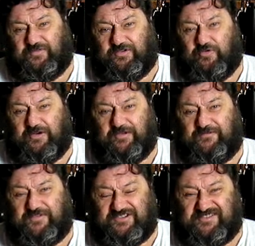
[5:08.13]
your own
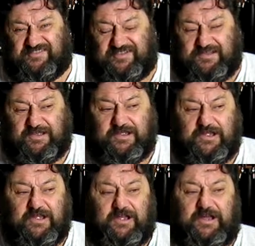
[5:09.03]
efficiency
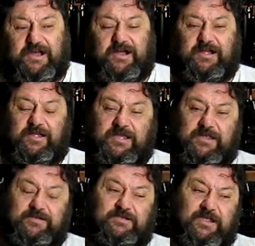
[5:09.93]

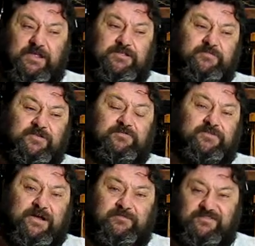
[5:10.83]
and to hit your mineral
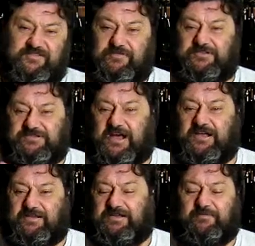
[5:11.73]
numbers on the
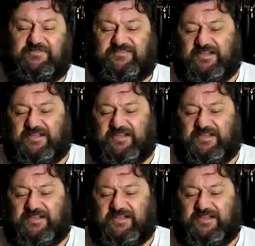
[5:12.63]
target numbers.